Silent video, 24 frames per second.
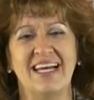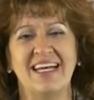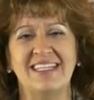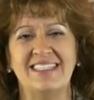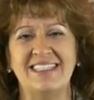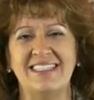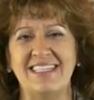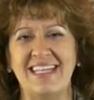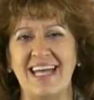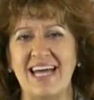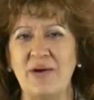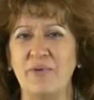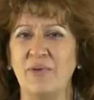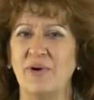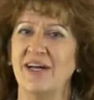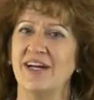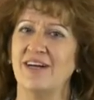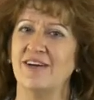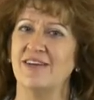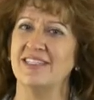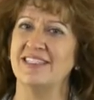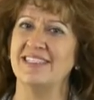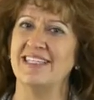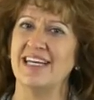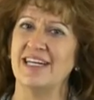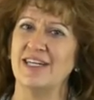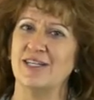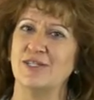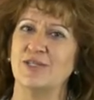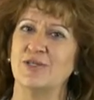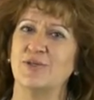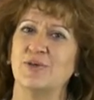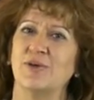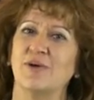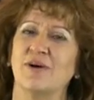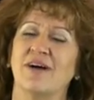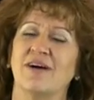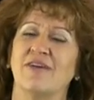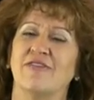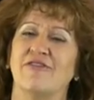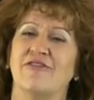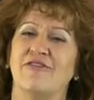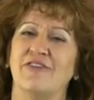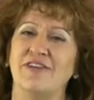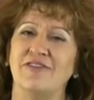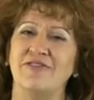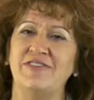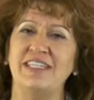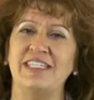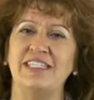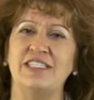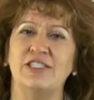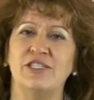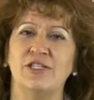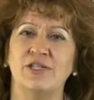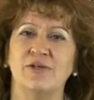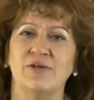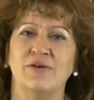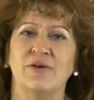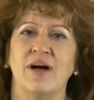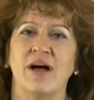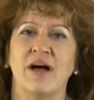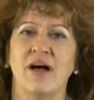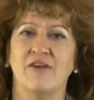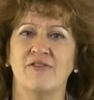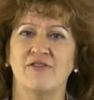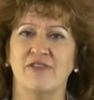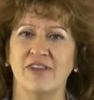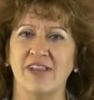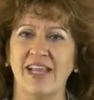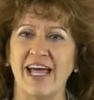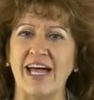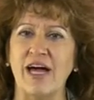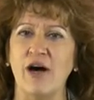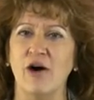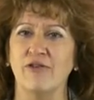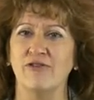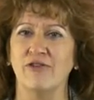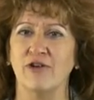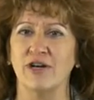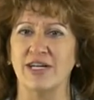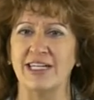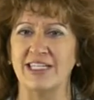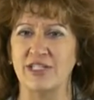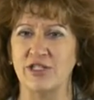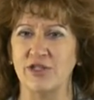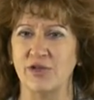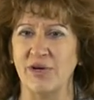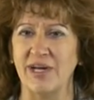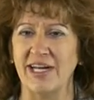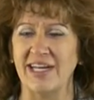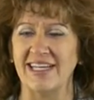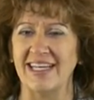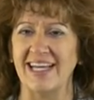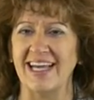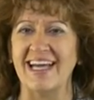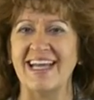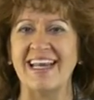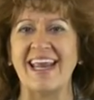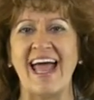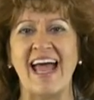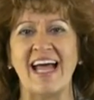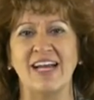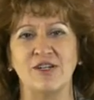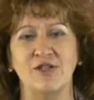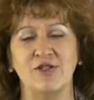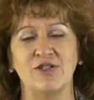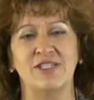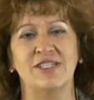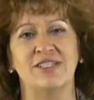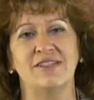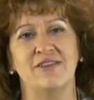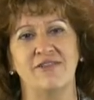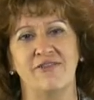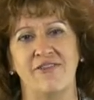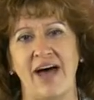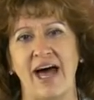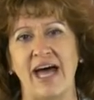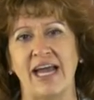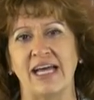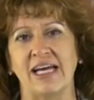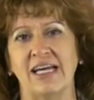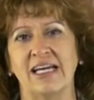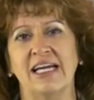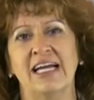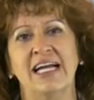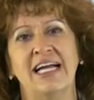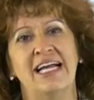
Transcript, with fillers: Today we're here to take a tour of fifty-two Vallejo Verde Street in Henderson, Nevada,